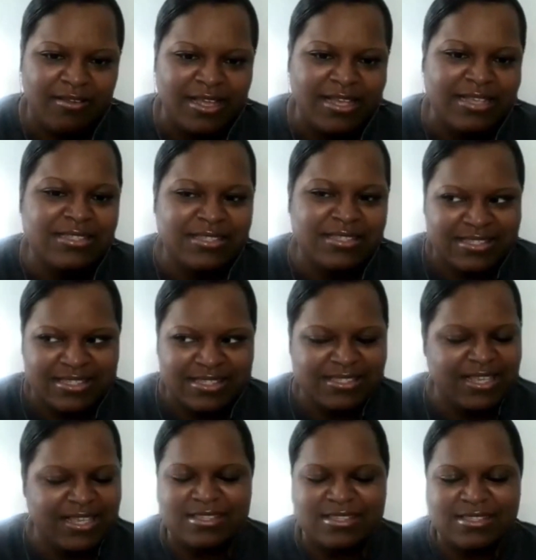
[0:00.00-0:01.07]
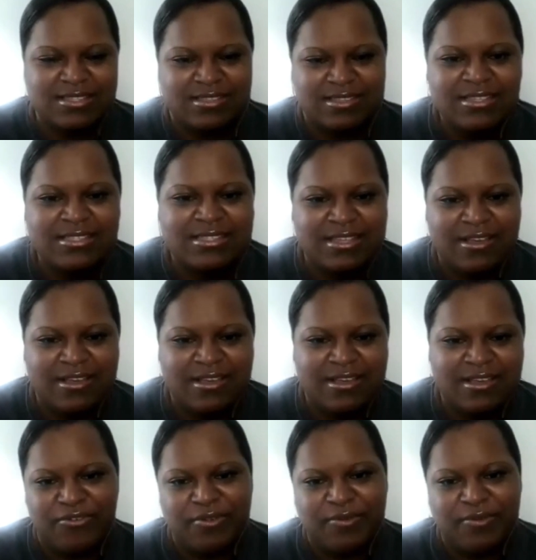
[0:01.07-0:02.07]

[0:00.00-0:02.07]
That's the success itself.